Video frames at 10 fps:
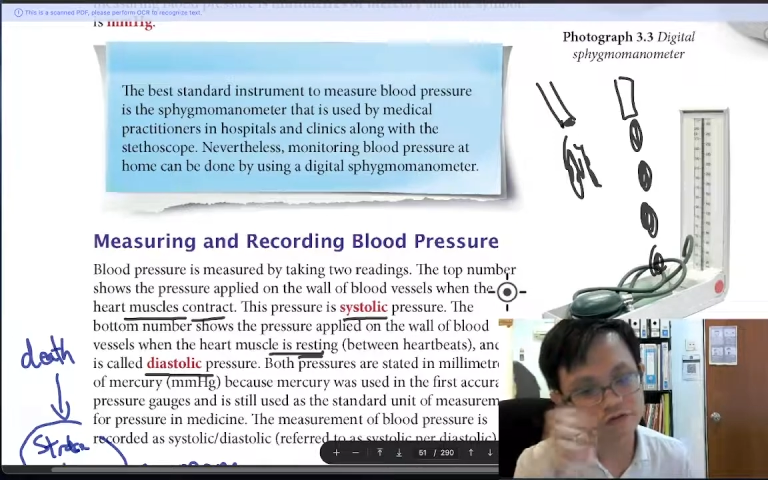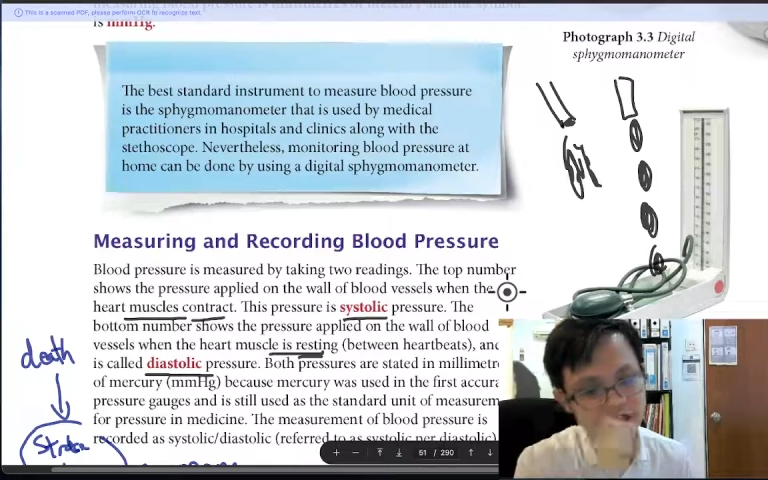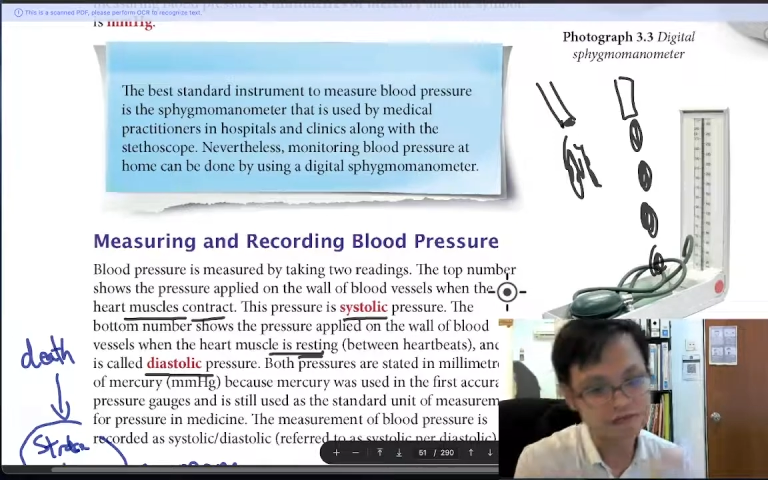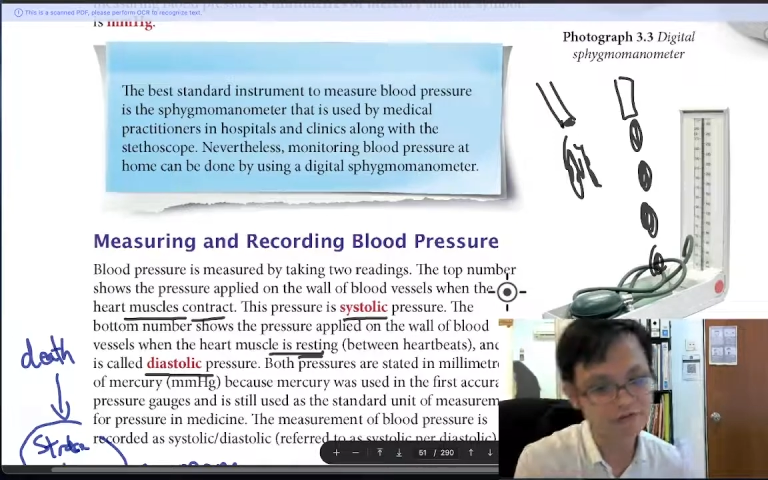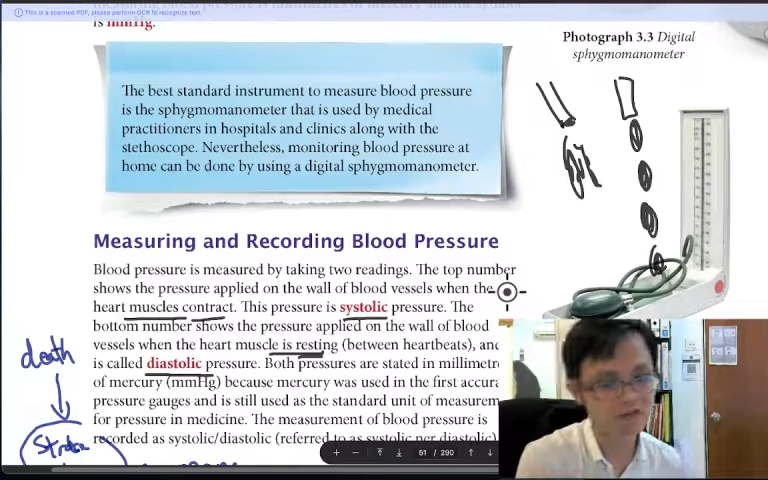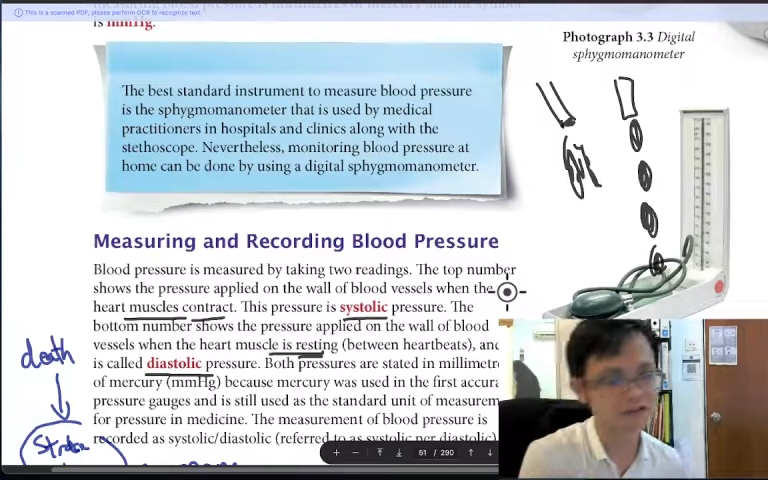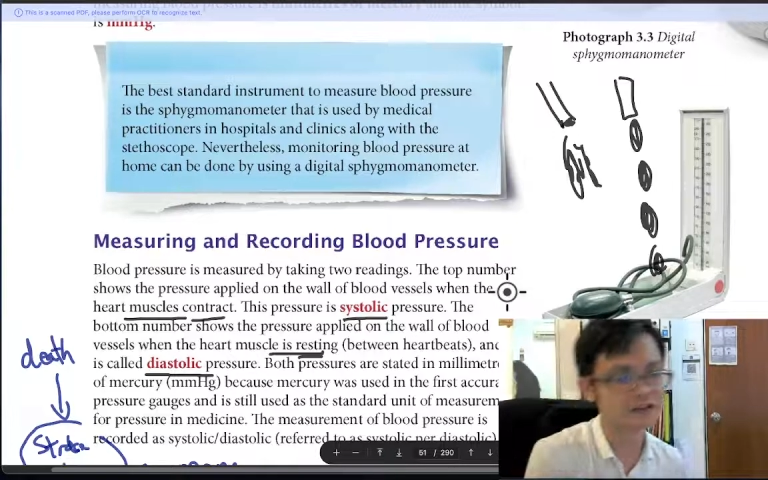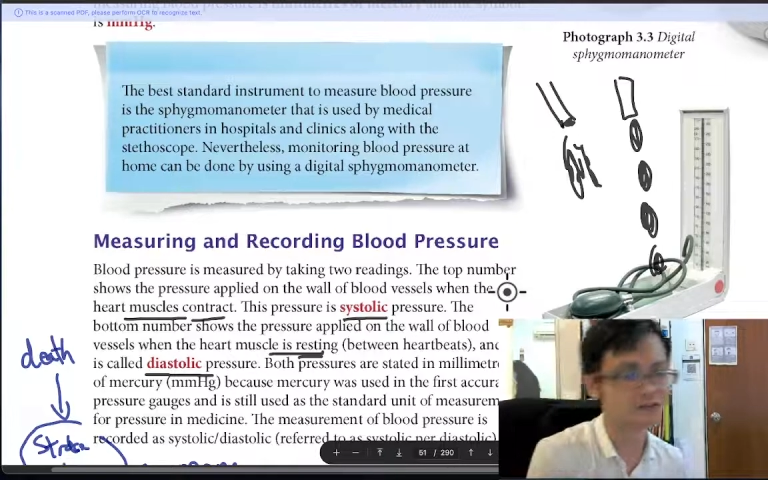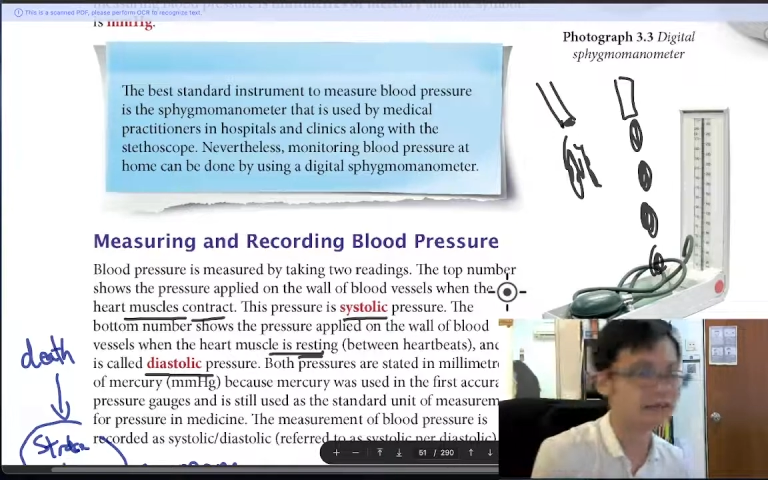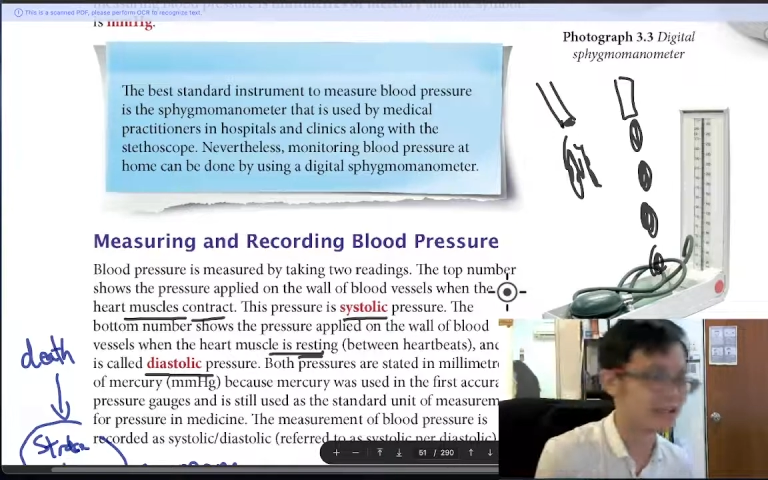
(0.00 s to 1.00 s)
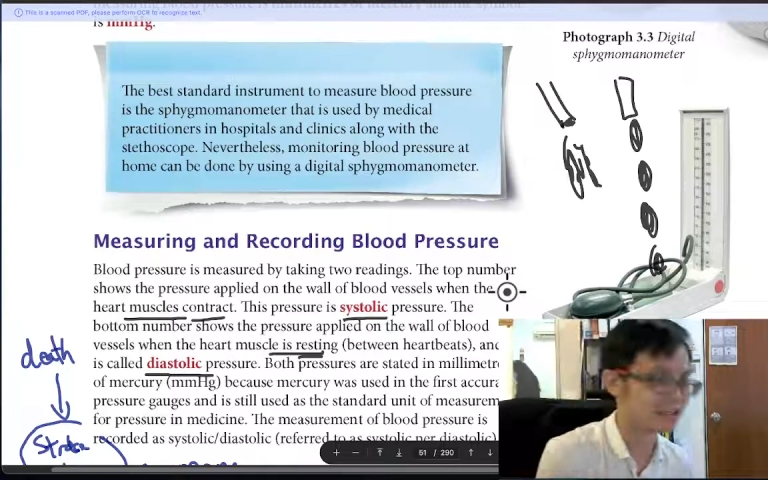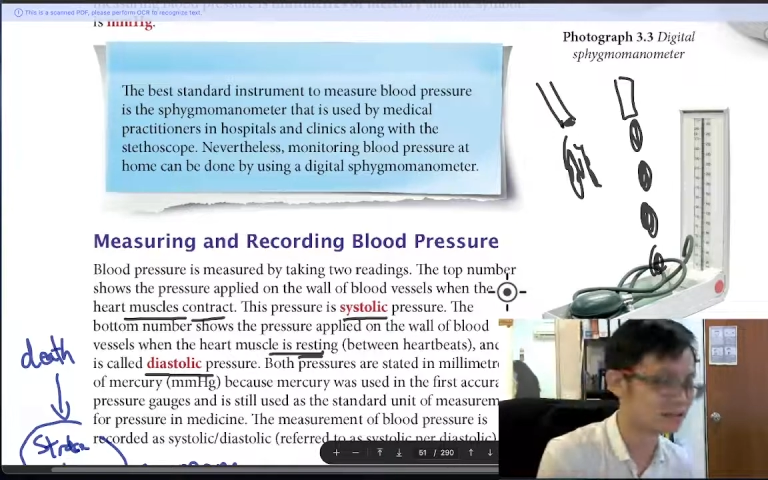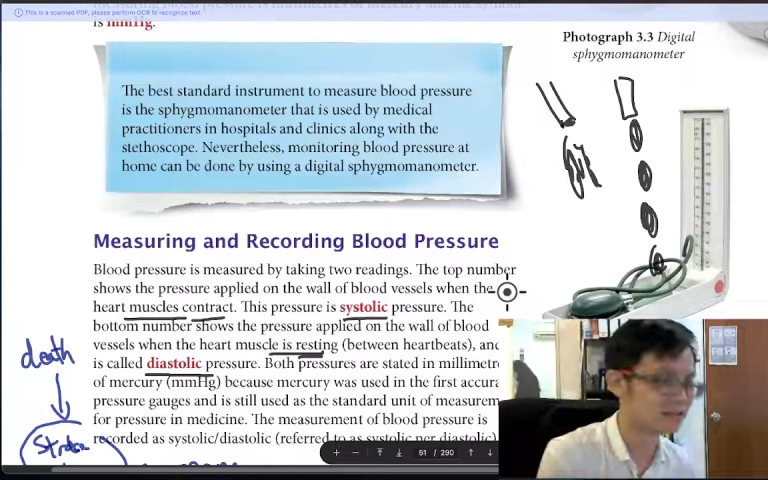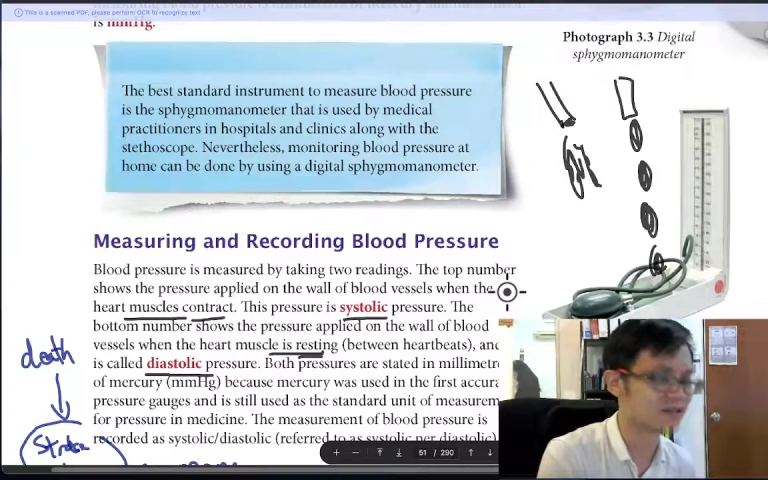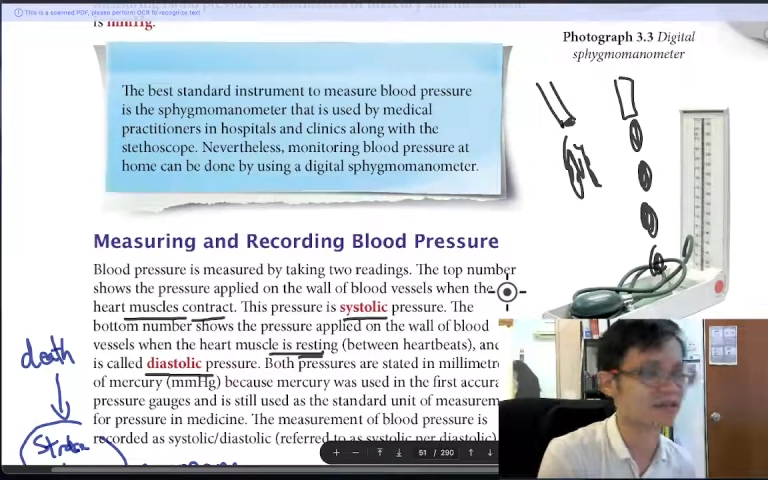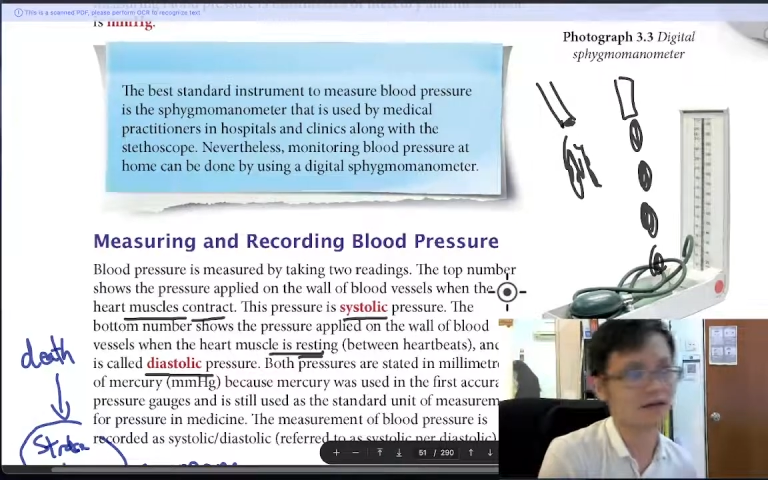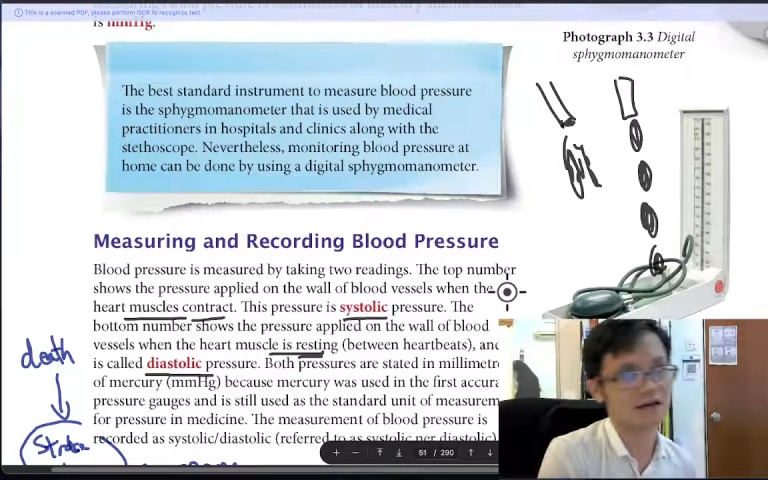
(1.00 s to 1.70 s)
Involuntary action.